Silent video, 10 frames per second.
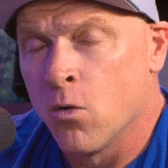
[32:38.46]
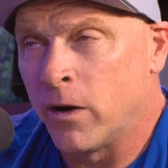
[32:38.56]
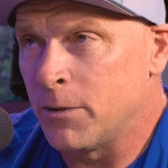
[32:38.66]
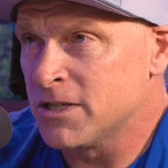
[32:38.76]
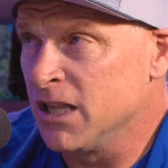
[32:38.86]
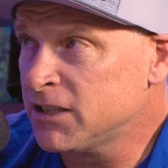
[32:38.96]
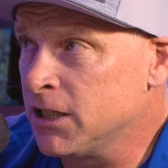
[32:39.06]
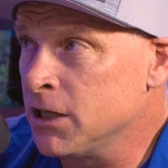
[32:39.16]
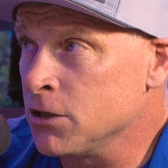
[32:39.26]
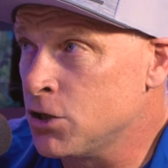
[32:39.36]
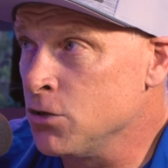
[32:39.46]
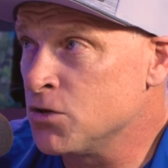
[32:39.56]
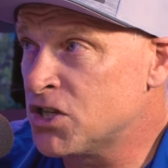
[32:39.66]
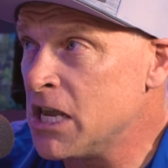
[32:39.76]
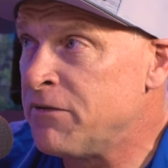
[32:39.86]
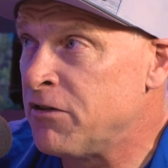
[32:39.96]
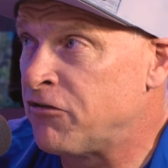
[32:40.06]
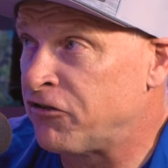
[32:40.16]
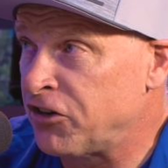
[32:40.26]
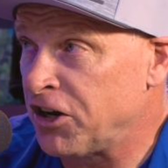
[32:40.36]
where I was listening to Steven
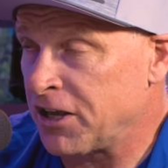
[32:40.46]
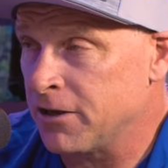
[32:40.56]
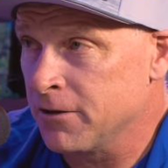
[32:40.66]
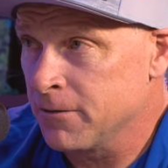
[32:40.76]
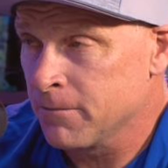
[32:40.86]
Furtick,